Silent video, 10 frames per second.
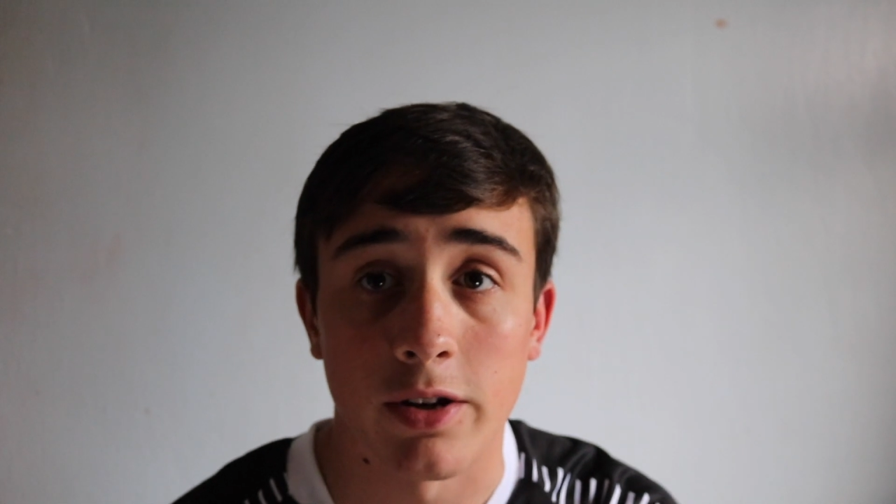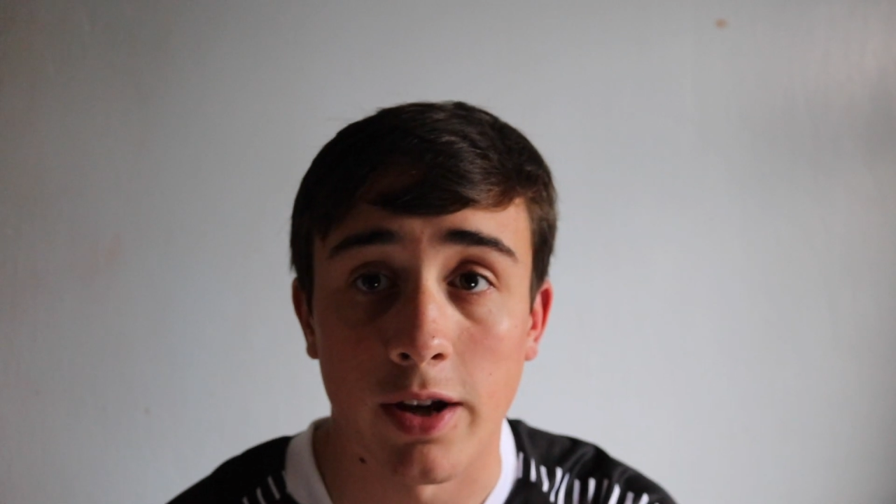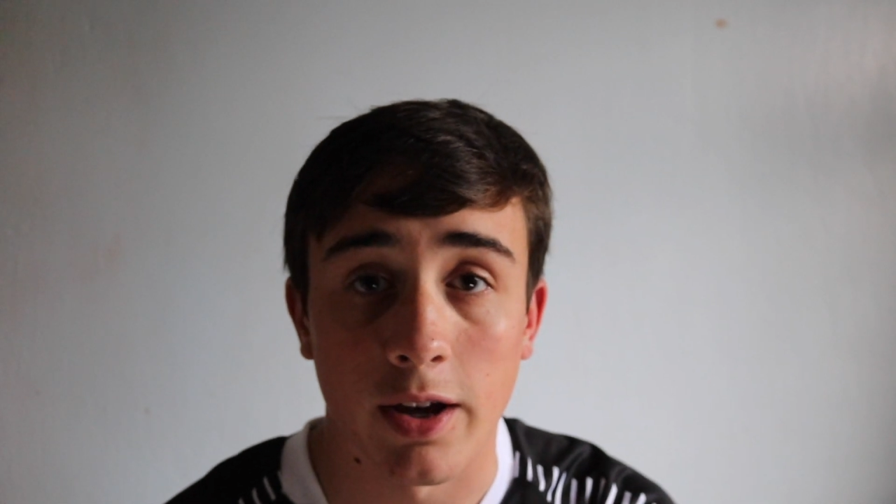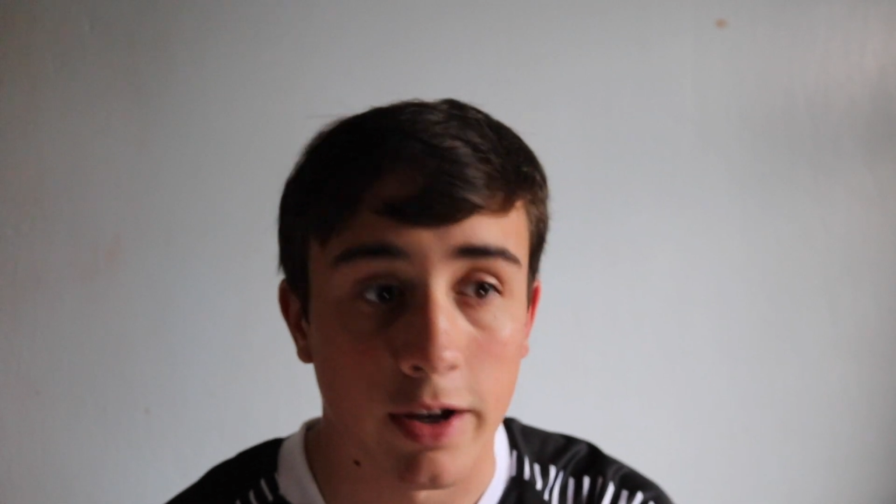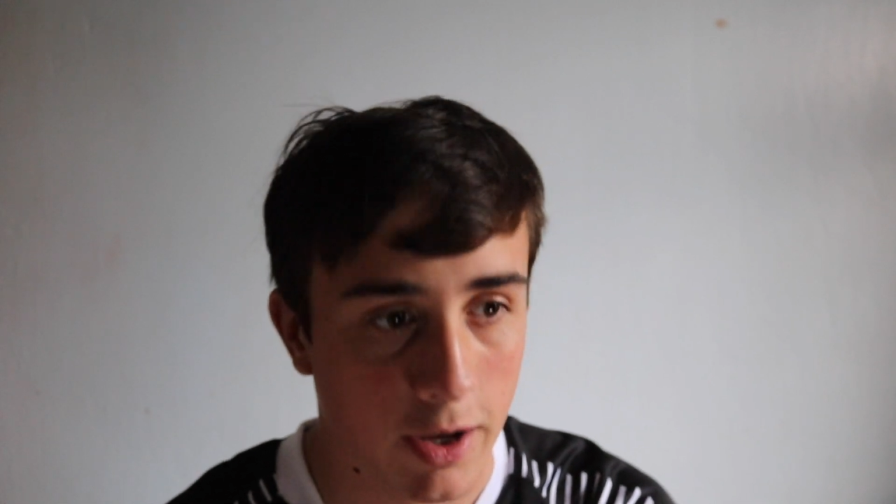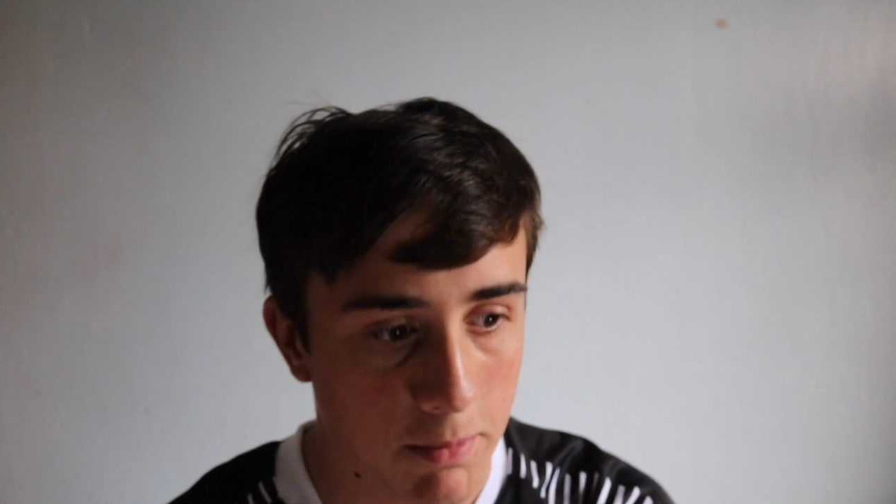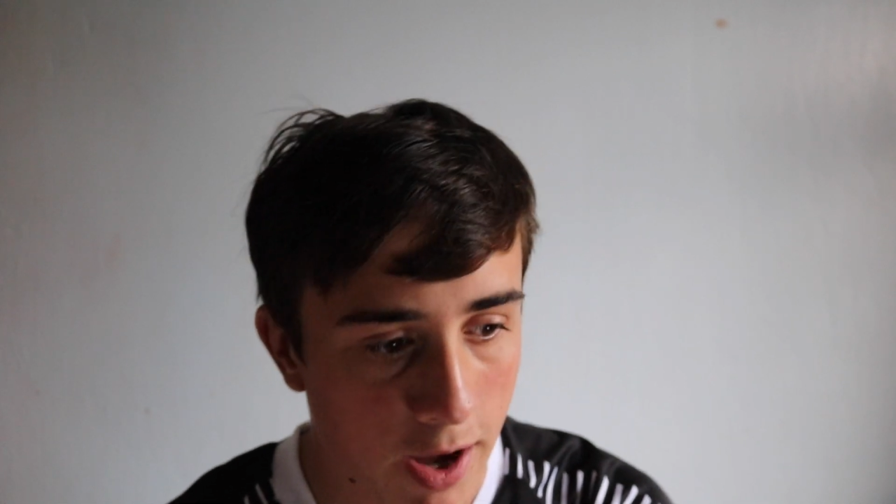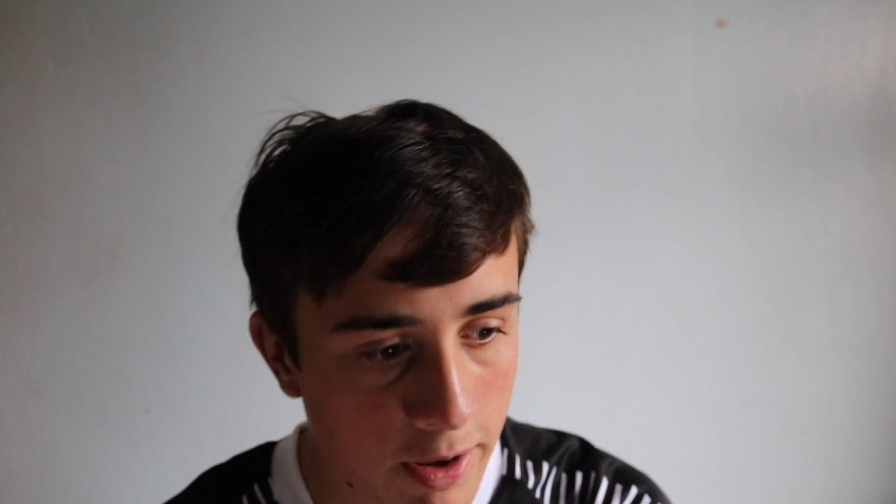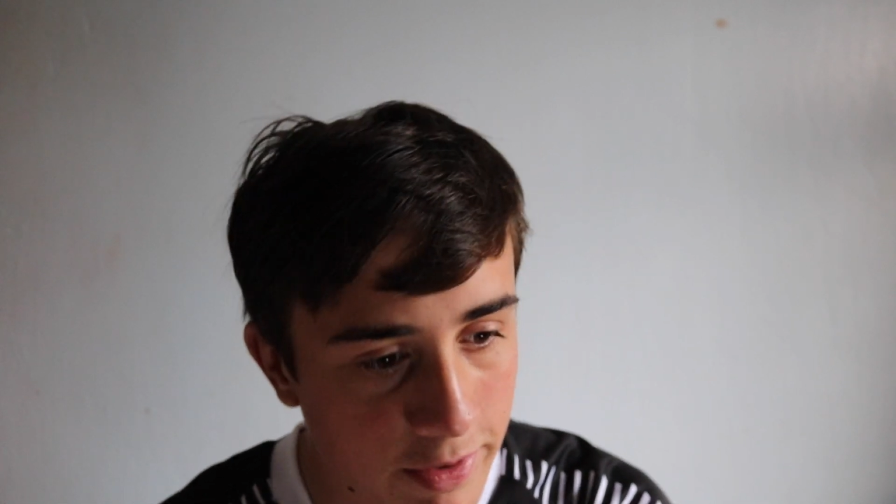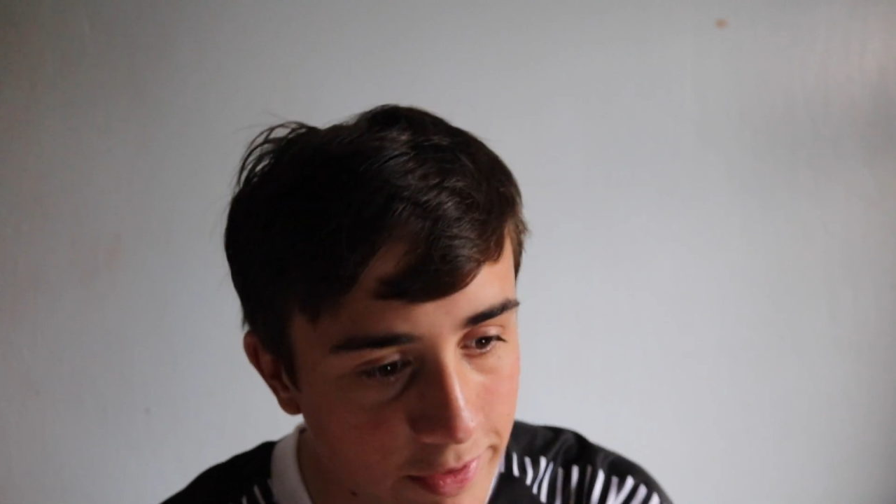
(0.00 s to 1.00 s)
day it came
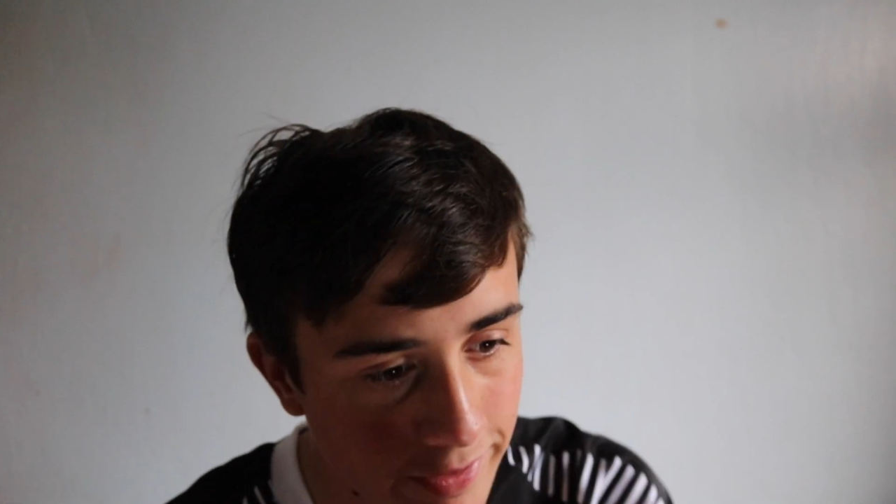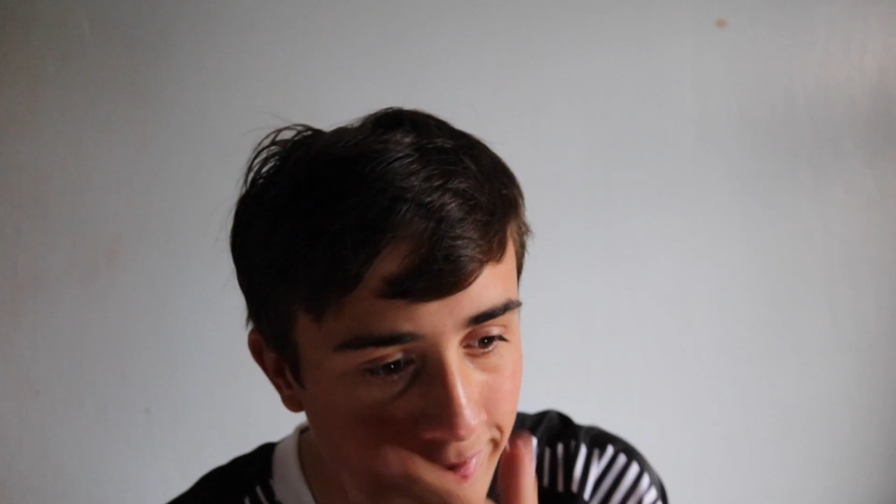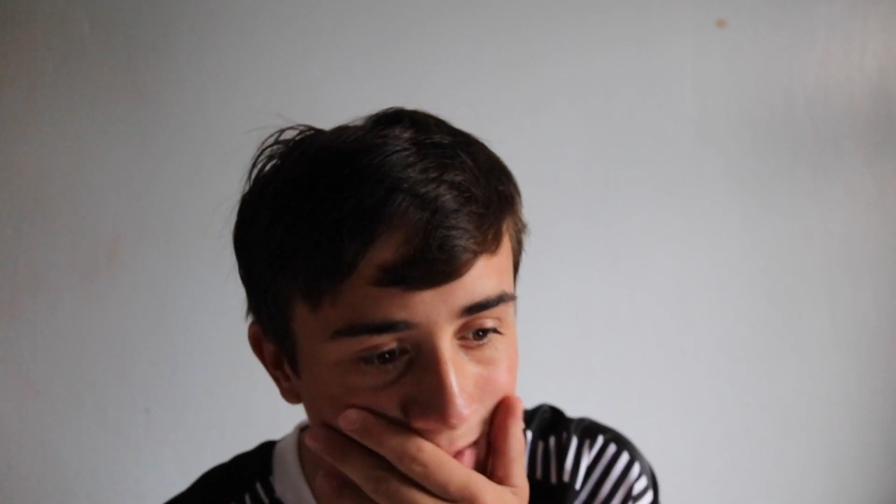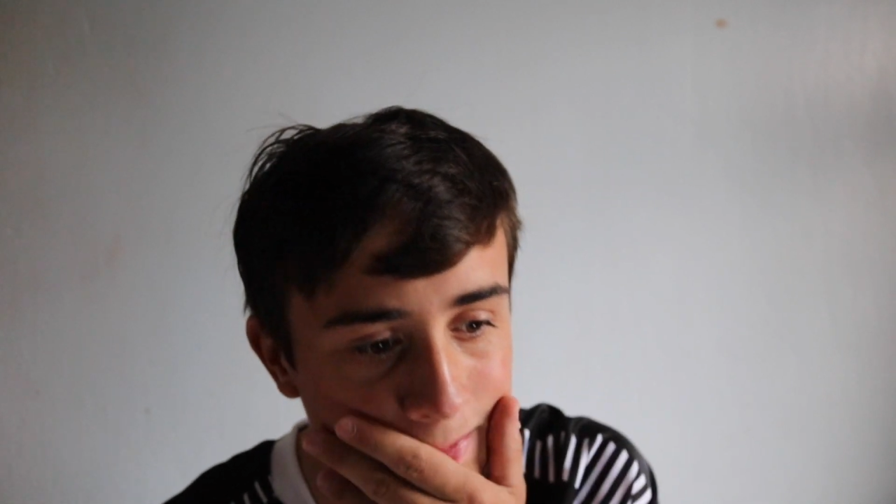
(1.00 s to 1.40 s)
out.